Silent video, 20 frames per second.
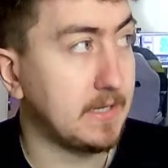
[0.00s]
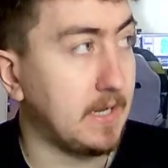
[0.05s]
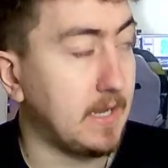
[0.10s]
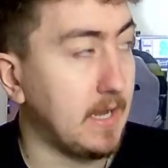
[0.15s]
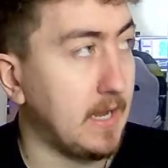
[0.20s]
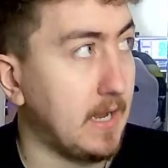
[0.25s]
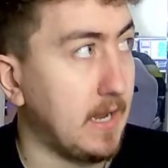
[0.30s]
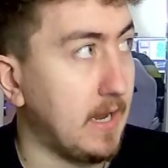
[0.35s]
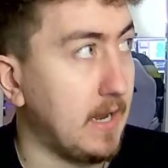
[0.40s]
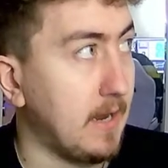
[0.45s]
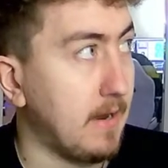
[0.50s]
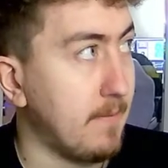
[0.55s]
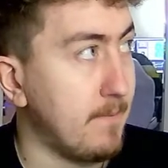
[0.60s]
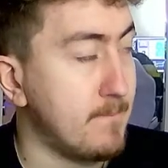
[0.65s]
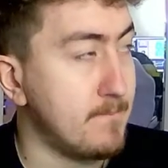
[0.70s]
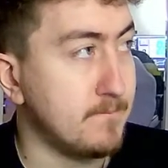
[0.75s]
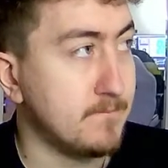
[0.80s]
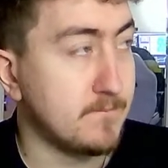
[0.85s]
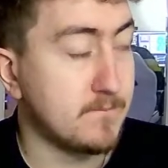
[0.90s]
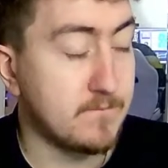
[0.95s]

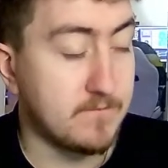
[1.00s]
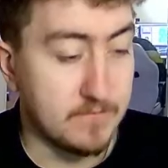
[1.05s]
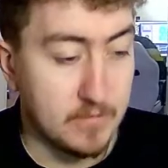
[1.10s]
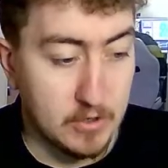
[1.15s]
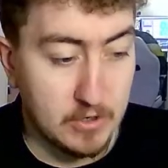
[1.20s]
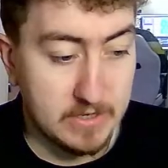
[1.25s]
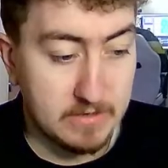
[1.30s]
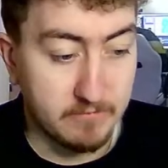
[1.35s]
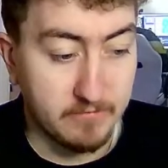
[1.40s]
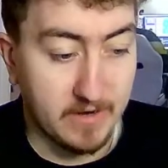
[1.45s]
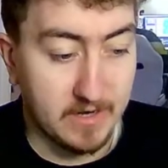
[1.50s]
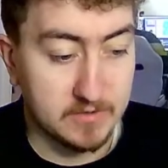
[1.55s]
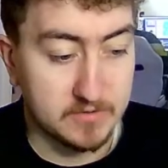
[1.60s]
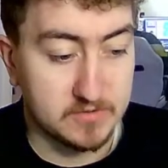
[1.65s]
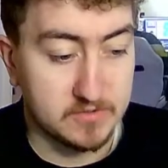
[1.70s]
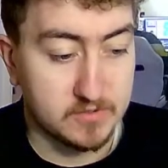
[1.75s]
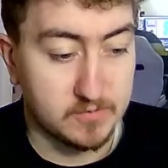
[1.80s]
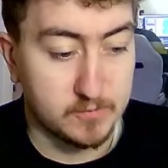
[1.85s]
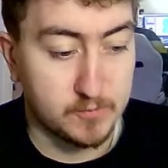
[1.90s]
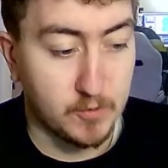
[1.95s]

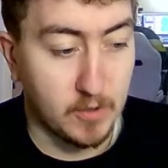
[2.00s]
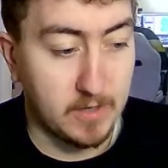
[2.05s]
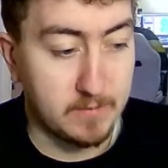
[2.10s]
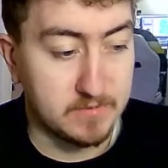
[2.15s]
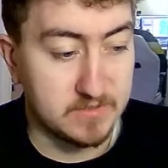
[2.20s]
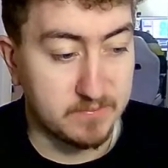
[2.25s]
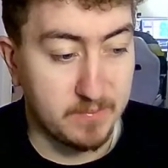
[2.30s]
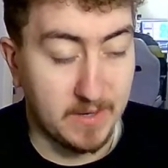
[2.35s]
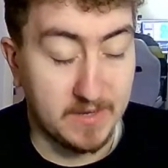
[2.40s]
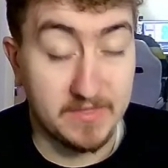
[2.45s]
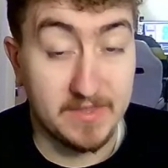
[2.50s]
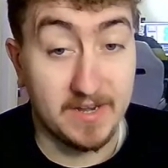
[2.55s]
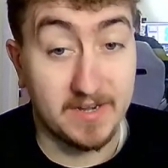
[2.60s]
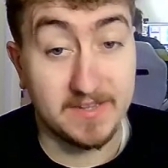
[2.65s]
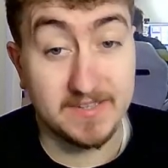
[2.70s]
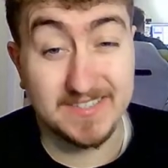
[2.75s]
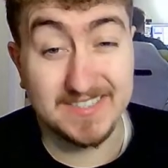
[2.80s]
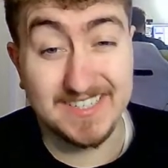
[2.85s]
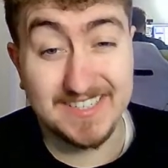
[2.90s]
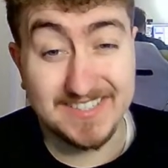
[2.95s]
13,000 subscribers by the end
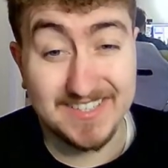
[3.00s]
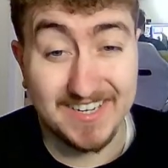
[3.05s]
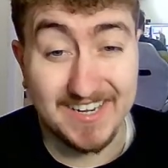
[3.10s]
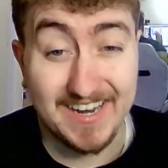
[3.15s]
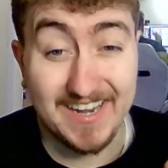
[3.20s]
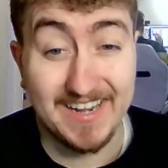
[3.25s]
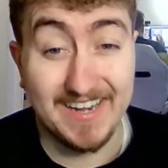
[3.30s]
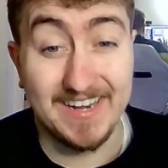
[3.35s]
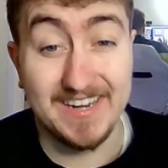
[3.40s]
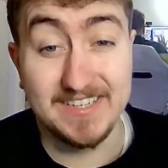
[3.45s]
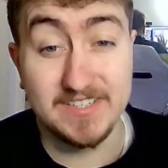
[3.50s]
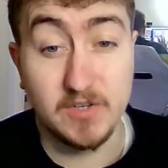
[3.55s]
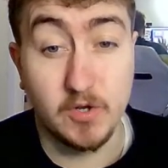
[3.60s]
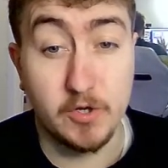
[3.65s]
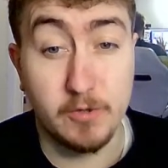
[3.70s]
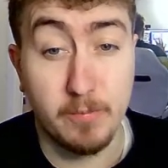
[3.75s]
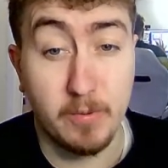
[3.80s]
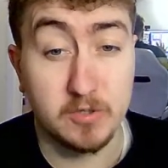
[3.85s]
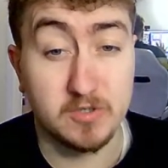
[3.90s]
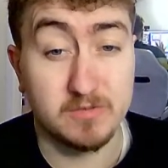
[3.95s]
of the season, and it is
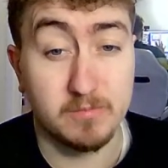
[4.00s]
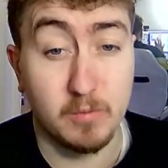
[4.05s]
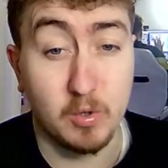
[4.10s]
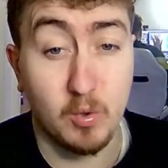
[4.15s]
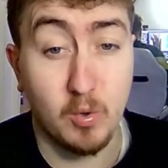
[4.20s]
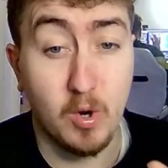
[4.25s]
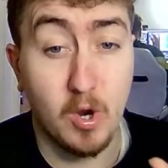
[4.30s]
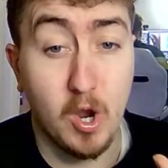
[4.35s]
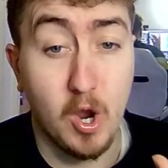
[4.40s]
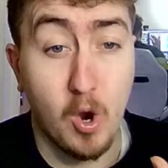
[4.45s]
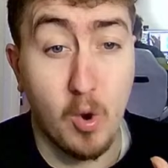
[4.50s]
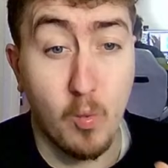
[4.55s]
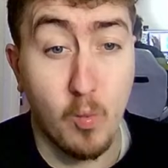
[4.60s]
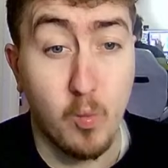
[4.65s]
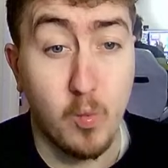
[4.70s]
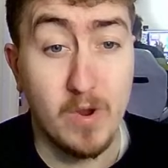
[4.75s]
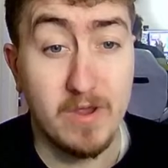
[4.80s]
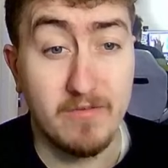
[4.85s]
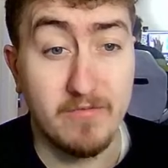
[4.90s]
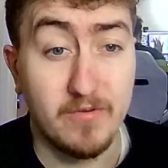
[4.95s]
only possible
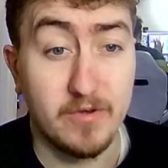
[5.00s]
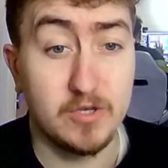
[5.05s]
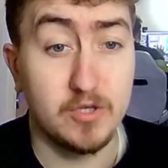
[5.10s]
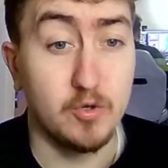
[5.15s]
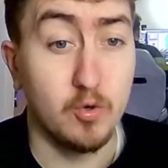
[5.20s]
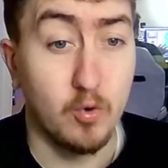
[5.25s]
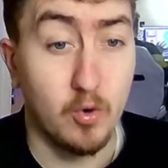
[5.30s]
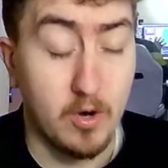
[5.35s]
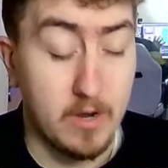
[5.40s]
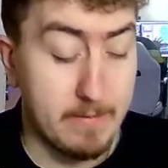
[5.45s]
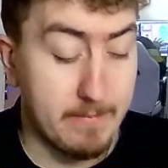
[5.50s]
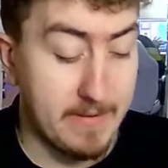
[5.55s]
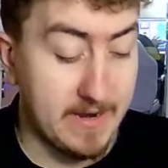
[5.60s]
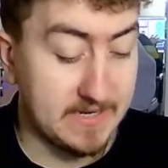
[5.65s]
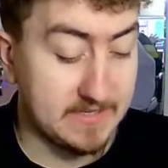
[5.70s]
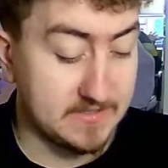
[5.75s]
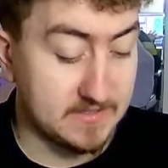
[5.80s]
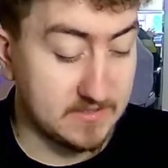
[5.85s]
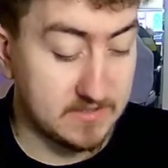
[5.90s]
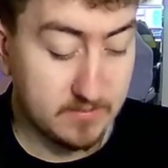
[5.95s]
with your
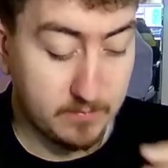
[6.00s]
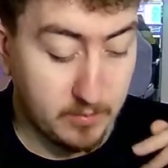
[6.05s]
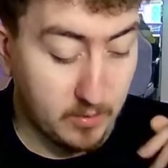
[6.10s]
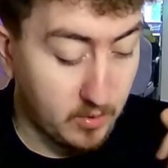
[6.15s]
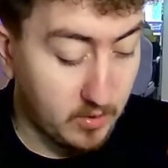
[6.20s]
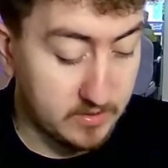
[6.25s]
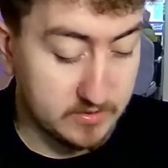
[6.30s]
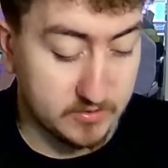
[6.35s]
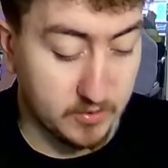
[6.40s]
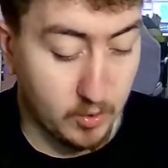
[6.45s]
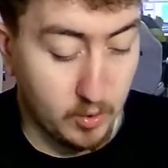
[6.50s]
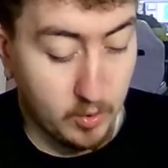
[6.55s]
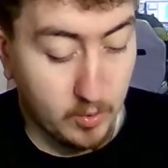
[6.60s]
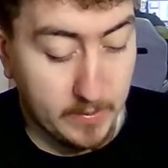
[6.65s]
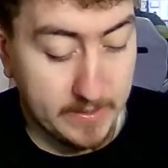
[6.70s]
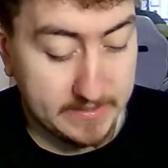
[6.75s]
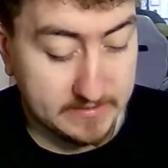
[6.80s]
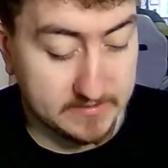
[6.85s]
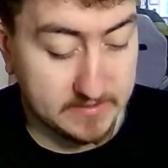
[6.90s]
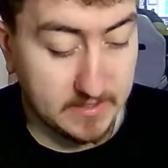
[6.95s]
amazing support, as
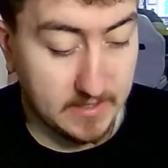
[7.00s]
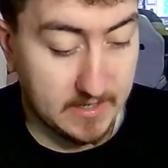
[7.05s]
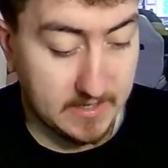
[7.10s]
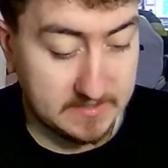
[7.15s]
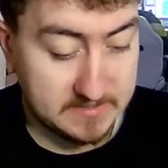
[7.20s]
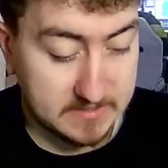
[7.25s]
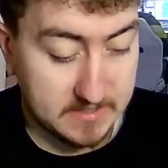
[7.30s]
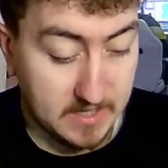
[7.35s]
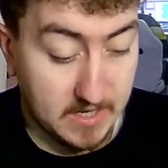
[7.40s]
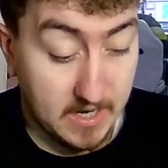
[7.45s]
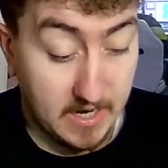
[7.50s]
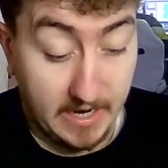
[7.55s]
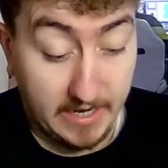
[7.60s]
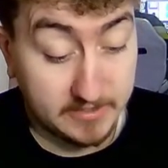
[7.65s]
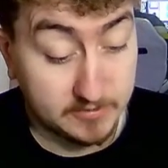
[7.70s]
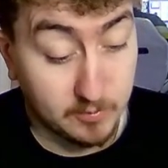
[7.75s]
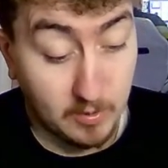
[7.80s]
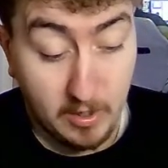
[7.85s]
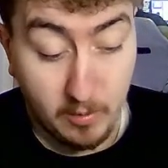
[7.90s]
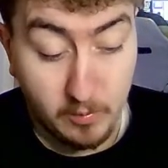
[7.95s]
always, guys.
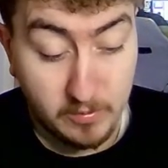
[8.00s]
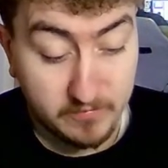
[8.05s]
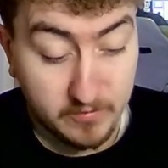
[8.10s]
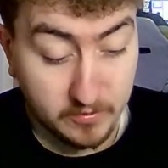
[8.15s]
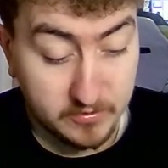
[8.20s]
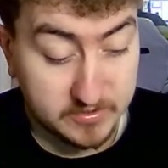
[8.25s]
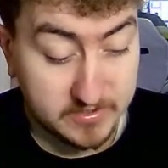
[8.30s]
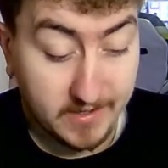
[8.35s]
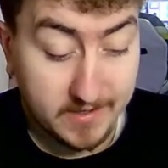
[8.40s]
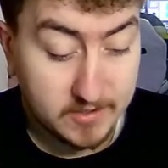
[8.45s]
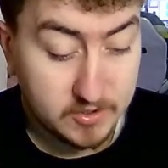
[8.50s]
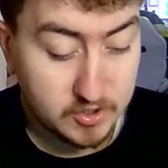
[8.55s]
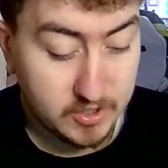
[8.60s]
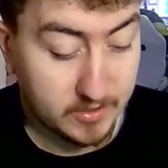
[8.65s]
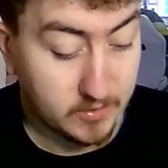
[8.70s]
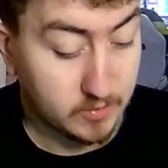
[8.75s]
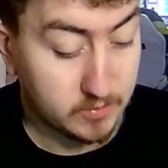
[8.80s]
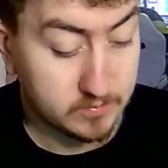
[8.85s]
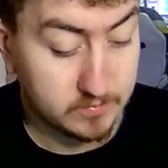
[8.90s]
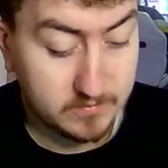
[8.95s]
As well, we've got the second
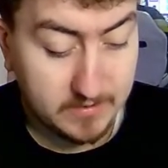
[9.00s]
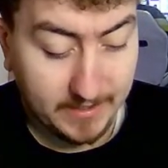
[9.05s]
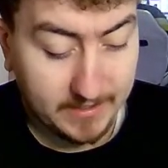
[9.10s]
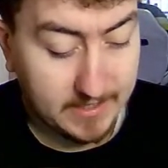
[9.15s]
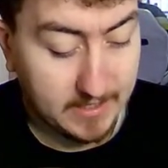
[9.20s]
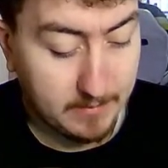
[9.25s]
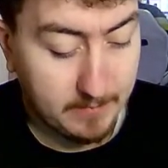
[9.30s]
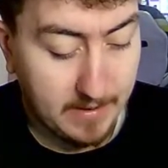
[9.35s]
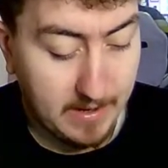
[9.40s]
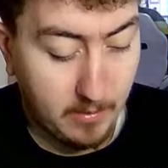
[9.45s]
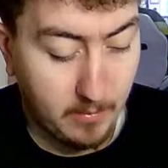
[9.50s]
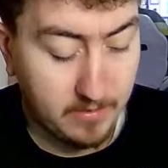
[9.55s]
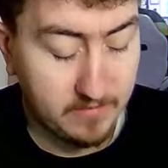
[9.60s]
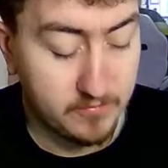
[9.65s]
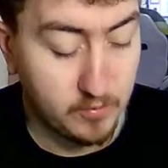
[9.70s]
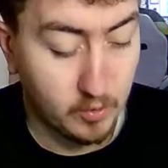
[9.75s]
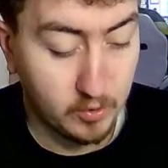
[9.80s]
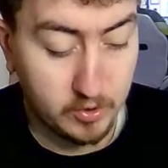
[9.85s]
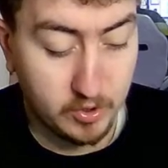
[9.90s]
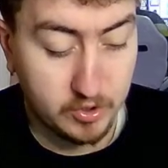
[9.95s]
channel kicking about if
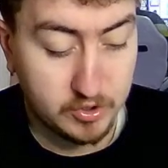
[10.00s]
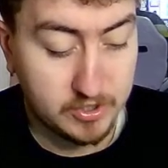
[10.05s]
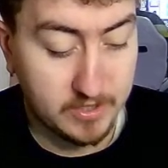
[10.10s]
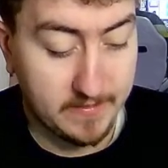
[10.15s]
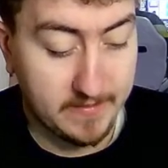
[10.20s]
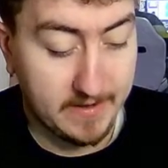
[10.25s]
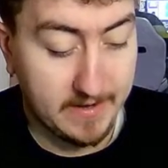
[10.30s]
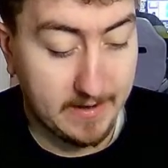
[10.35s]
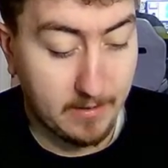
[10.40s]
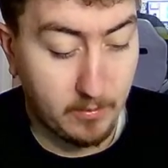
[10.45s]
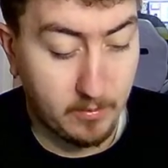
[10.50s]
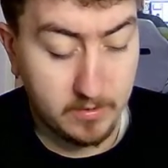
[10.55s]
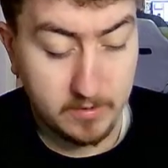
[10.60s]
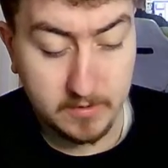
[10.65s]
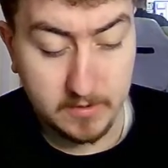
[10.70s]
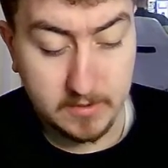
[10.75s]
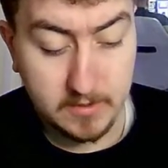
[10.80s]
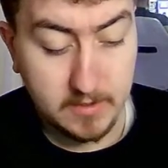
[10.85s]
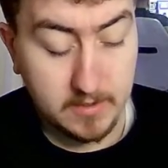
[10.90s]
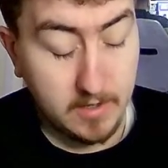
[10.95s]
you want to go and check that out.
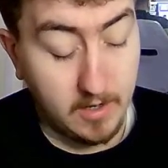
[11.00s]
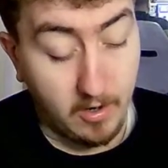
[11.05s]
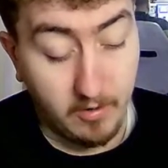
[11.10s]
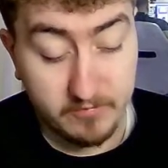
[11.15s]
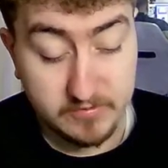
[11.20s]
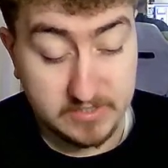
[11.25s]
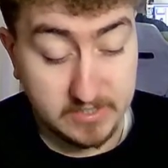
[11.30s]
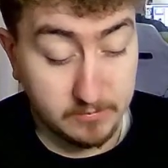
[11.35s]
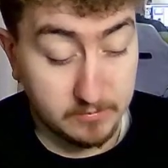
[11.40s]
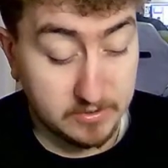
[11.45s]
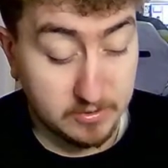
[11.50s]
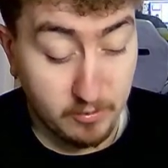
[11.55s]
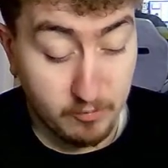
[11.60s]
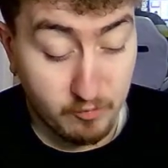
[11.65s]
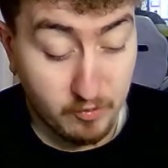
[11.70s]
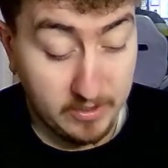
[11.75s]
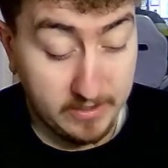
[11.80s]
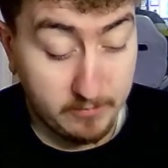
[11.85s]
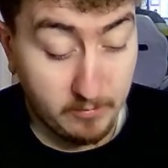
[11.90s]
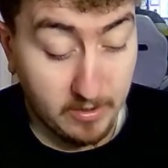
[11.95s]
Obviously, we're doing
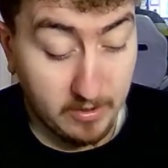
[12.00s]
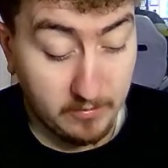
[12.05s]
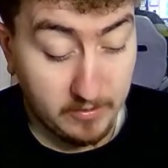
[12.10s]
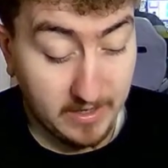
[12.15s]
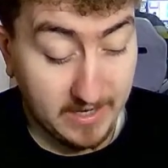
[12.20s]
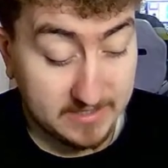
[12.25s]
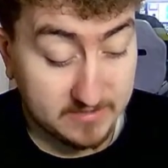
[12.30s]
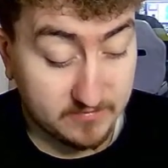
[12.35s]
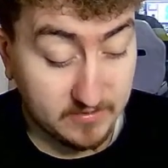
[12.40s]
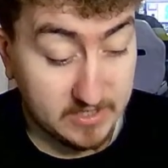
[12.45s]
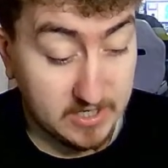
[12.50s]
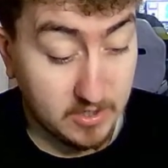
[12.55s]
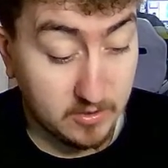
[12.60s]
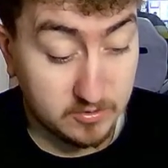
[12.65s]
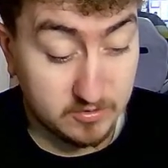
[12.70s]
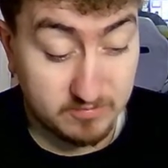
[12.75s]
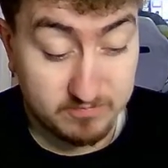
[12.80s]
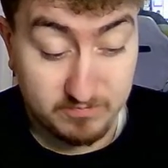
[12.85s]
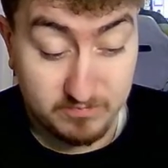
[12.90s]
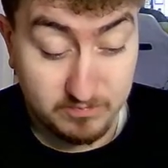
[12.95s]
really well. The last
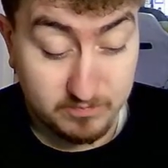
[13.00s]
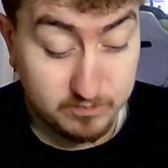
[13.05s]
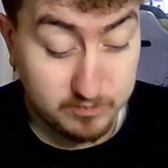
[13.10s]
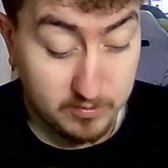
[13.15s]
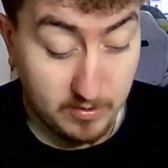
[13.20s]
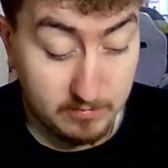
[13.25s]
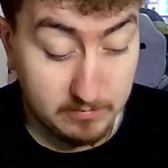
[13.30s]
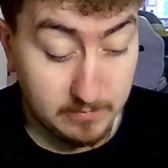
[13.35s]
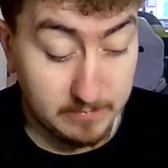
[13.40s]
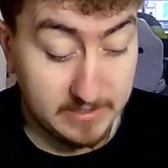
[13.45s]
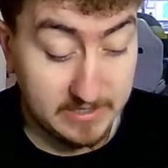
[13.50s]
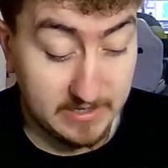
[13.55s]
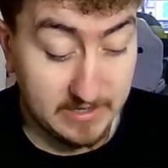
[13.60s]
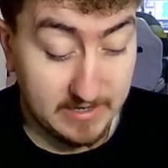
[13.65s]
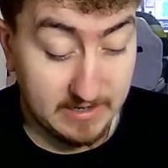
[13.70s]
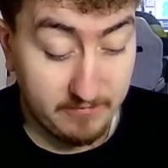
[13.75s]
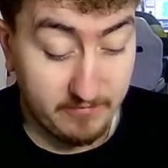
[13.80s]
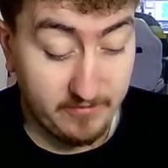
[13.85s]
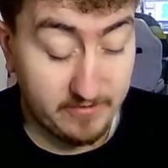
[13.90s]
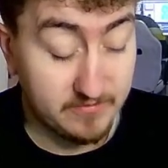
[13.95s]
video's probably going to
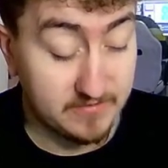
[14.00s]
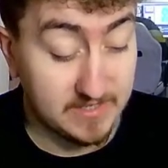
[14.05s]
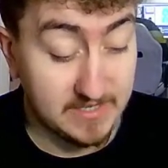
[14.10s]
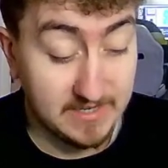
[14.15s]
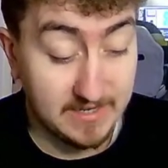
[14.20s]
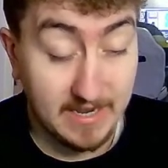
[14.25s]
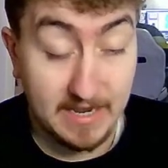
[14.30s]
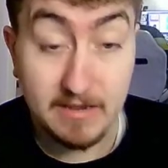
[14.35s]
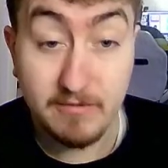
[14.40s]
hit 15k